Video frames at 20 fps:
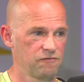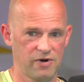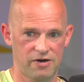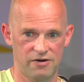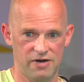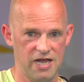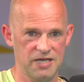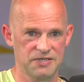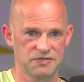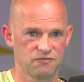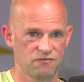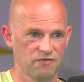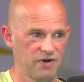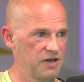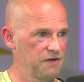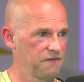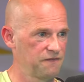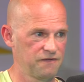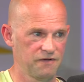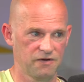where it hasn't
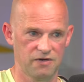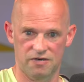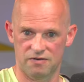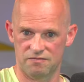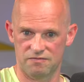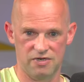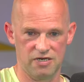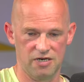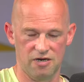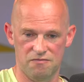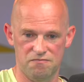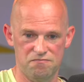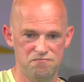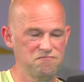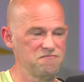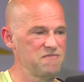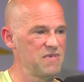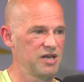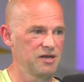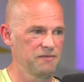rained for
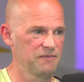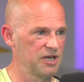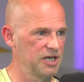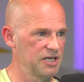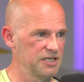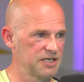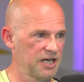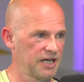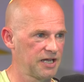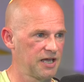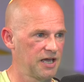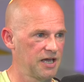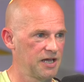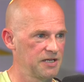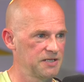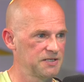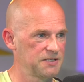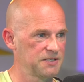many decades.